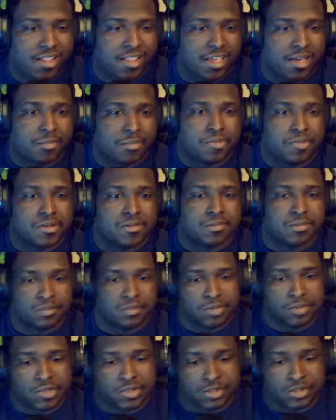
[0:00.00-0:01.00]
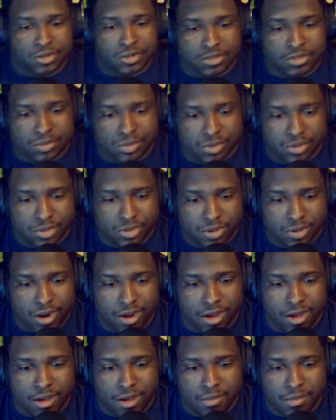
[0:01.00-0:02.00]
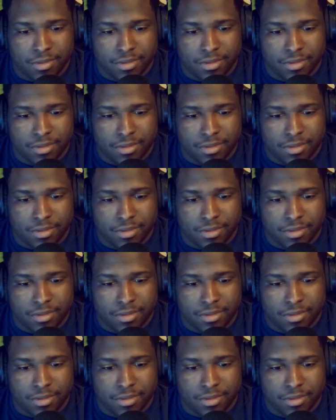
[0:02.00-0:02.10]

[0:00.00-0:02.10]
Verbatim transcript: like button. Make sure y'all subscribe.